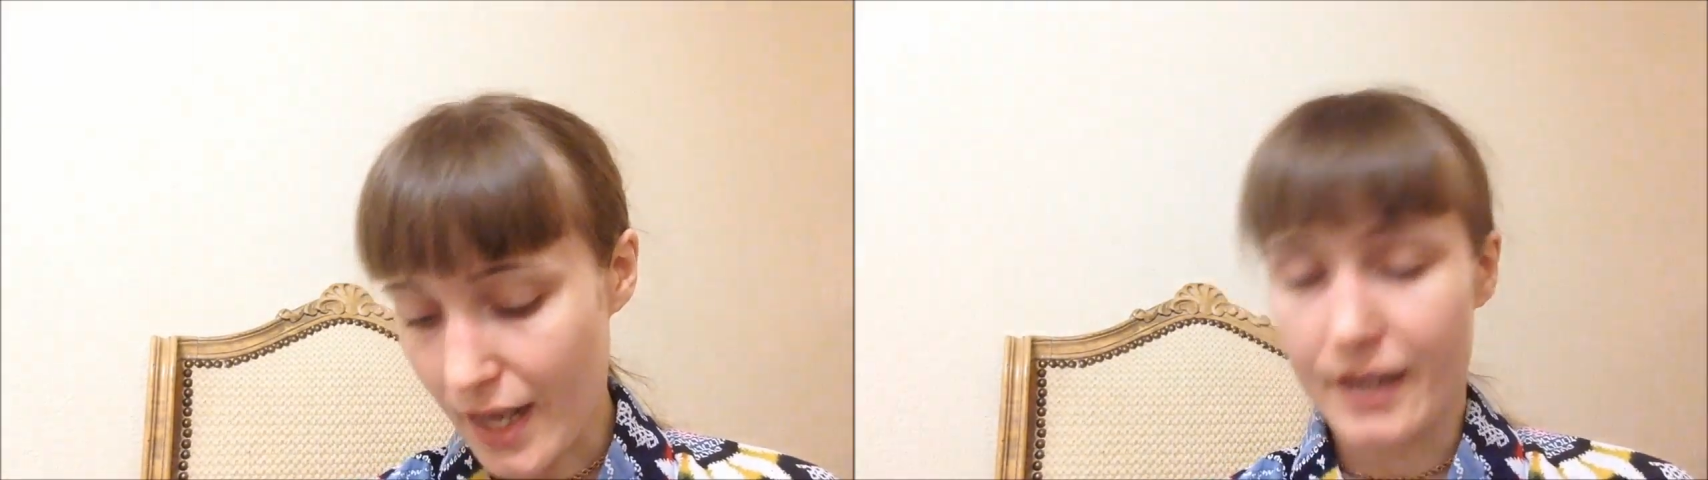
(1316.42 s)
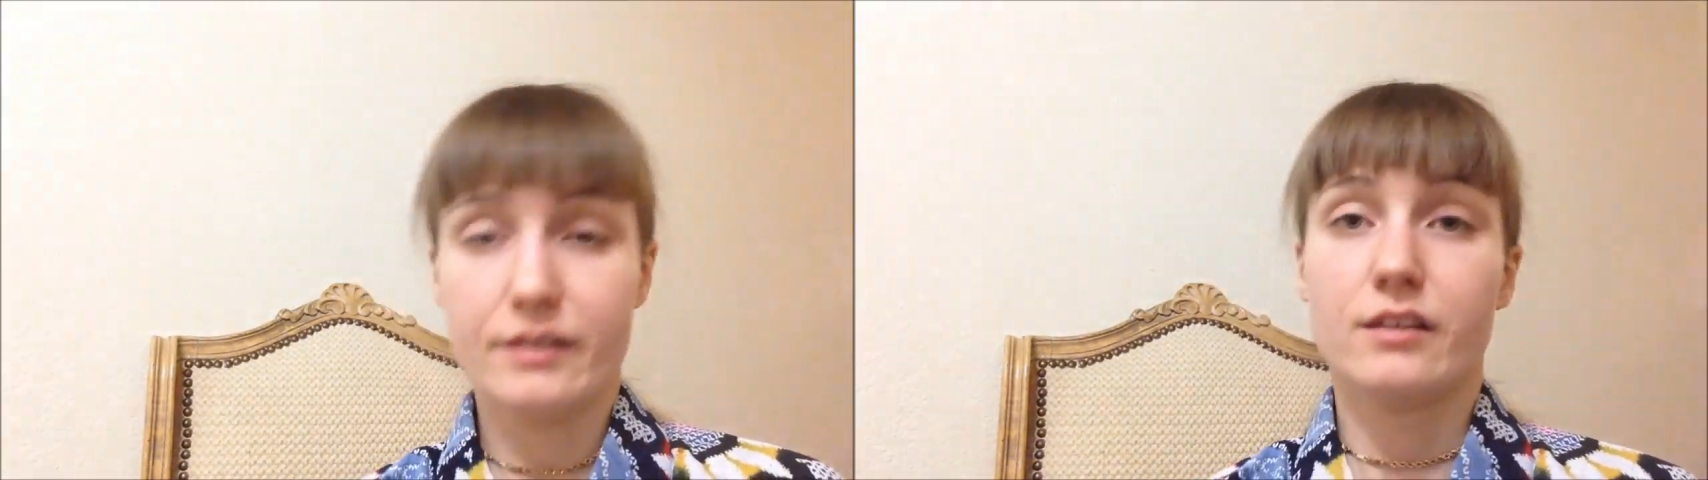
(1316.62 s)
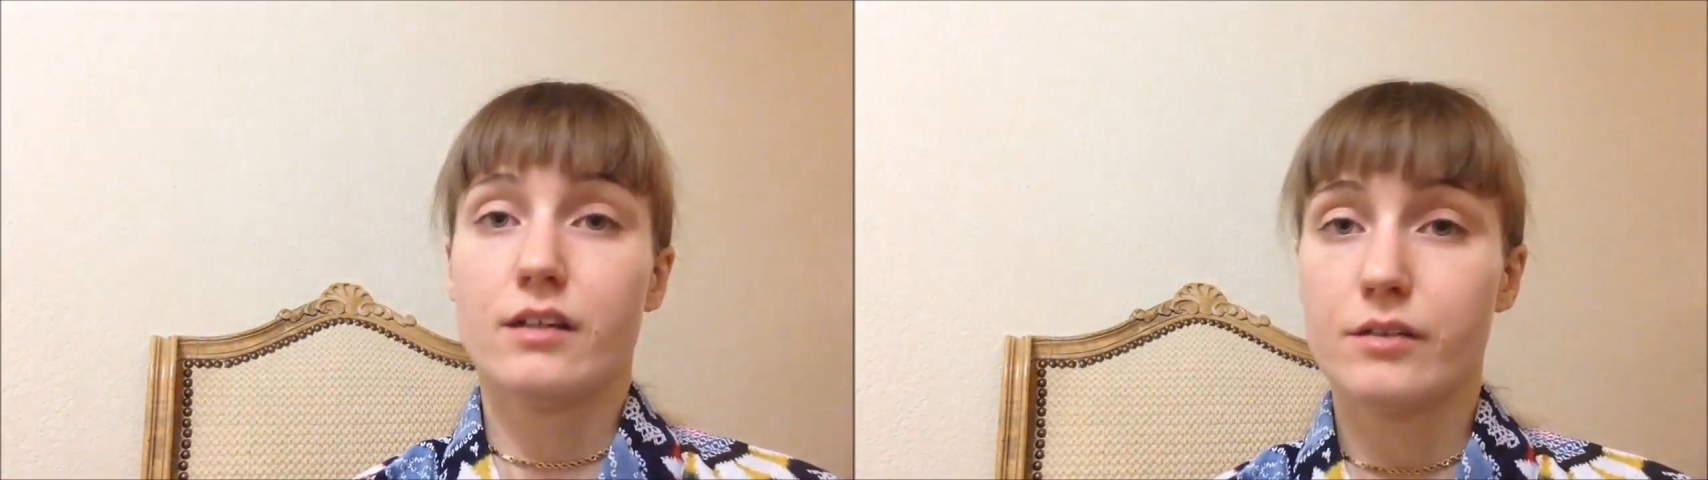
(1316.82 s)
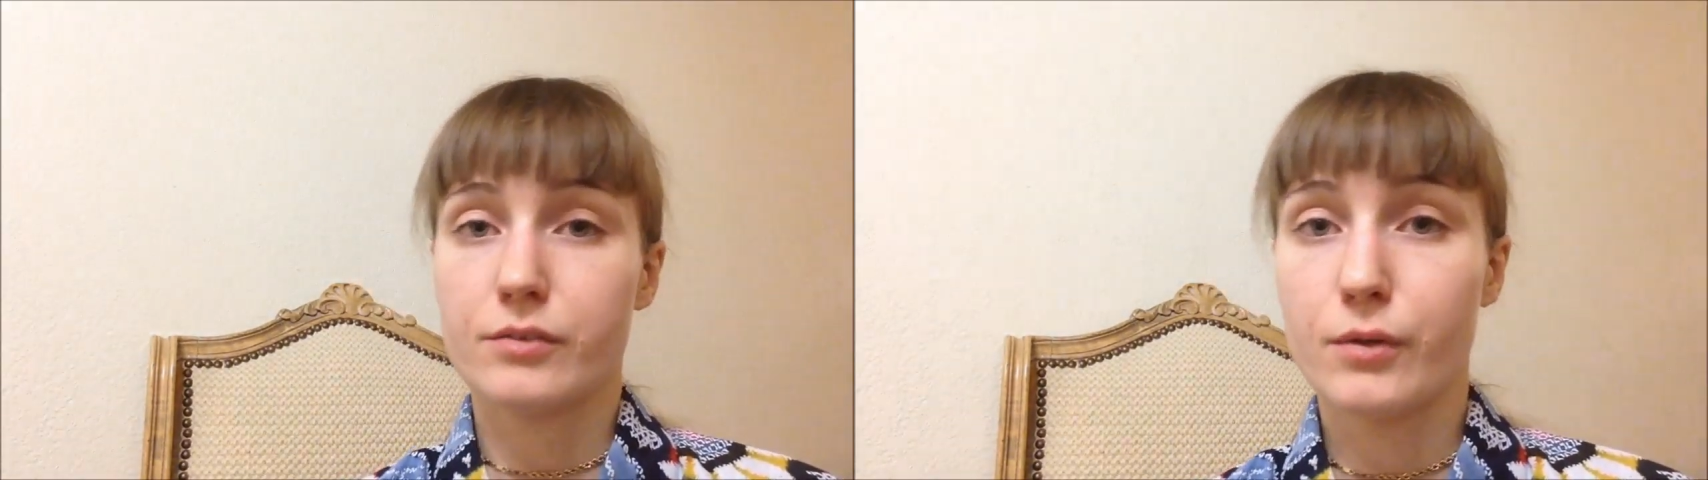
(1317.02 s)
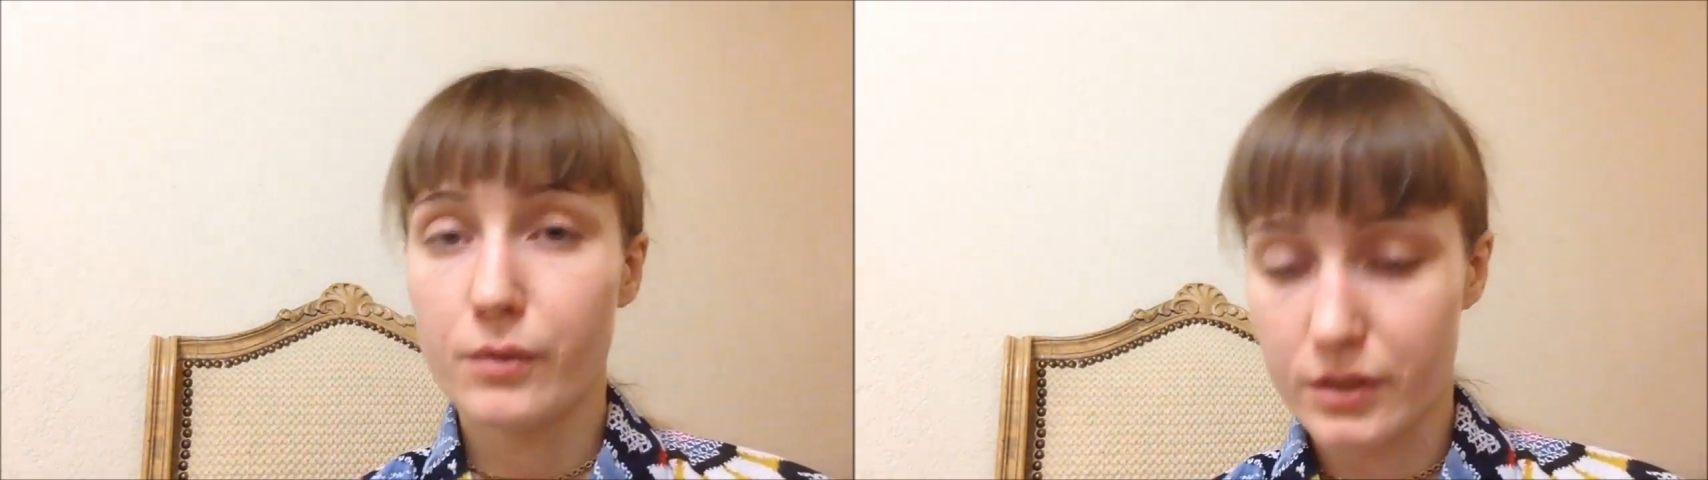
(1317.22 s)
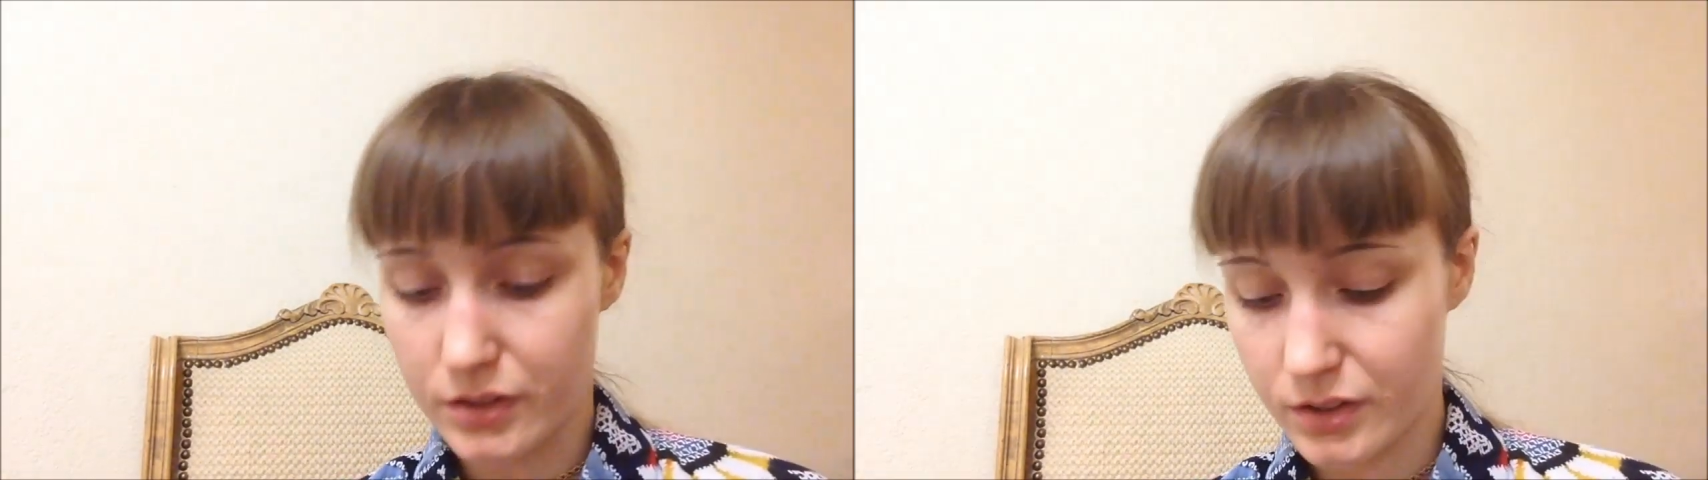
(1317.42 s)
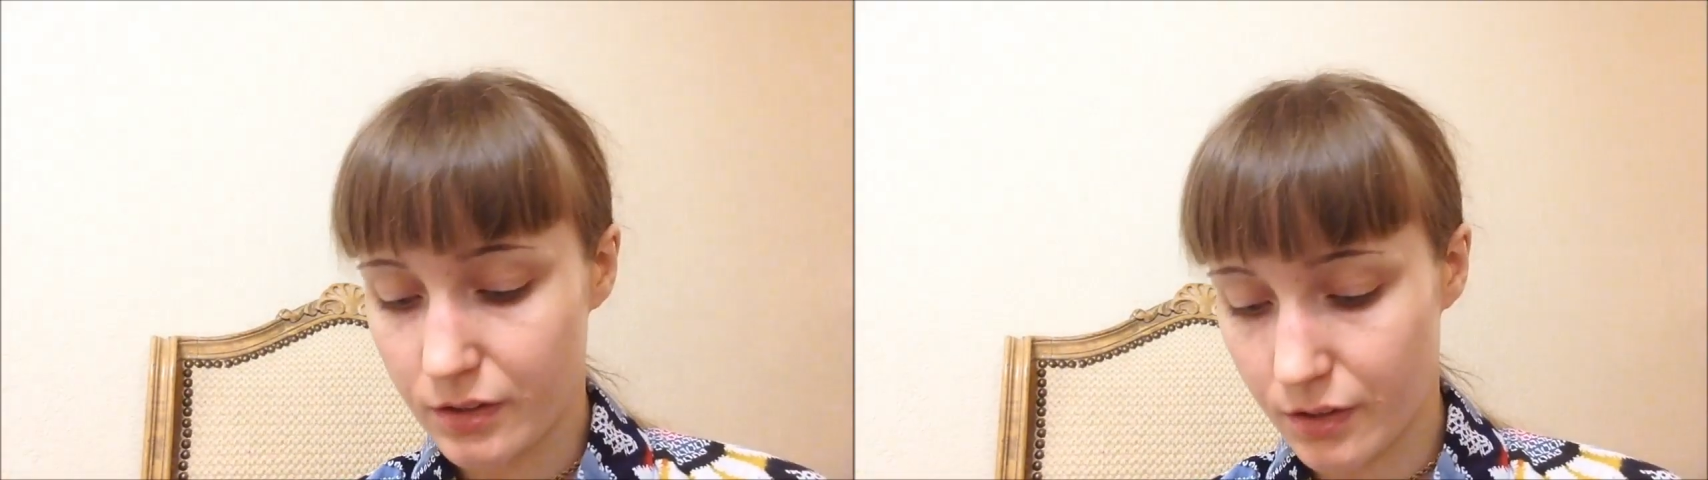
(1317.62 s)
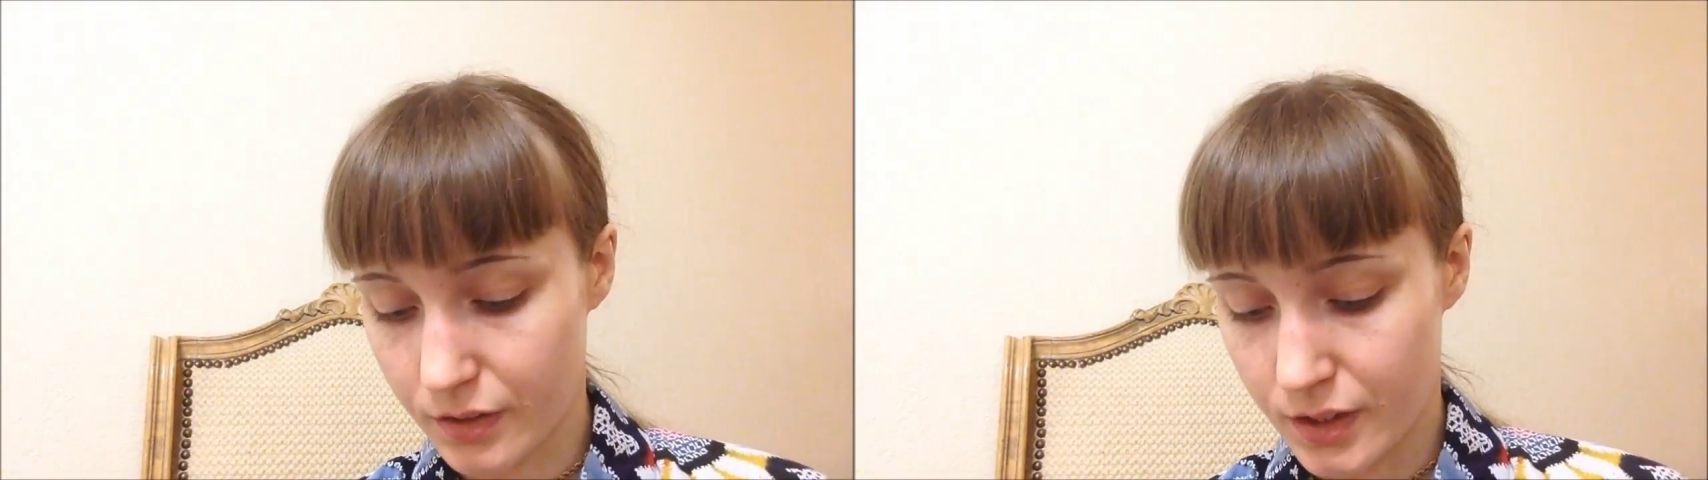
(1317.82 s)
I thought, of course, you
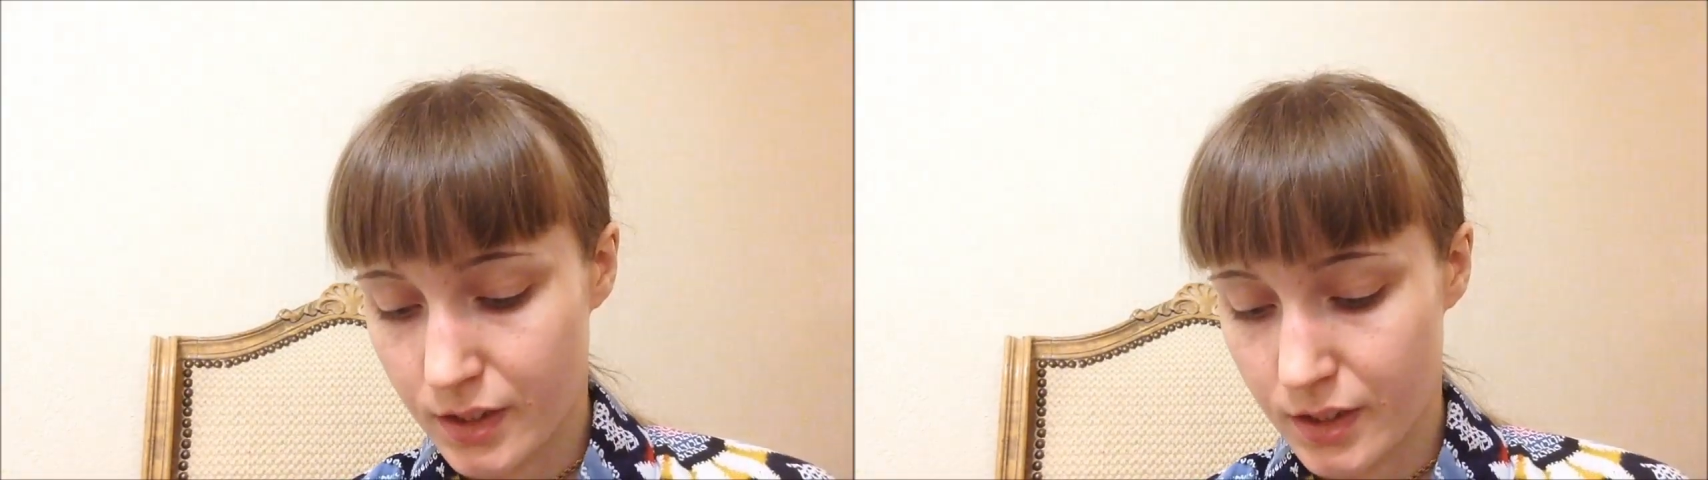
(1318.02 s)
know,